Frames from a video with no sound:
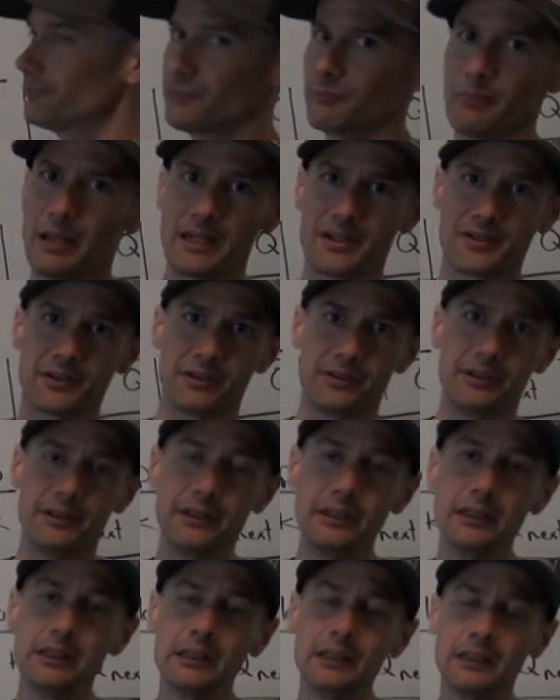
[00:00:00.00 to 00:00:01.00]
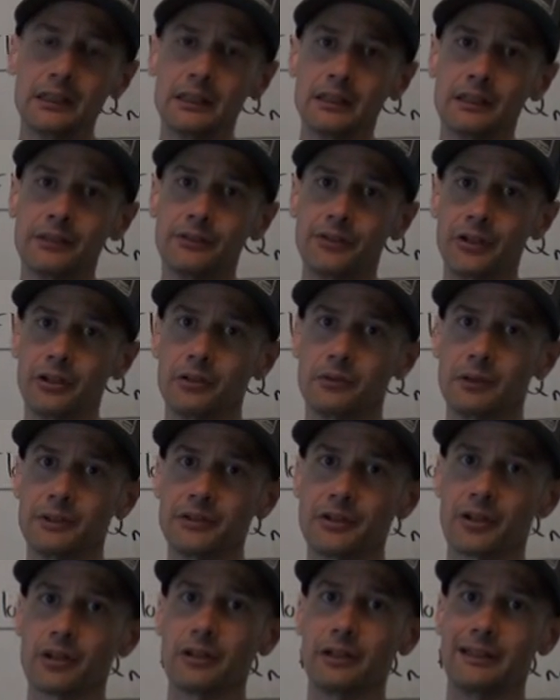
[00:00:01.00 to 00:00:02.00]
basically do
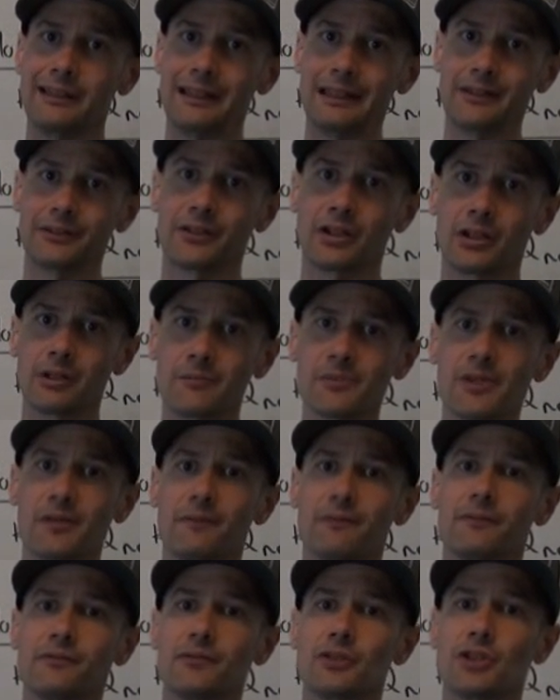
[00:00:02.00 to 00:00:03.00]
in terms of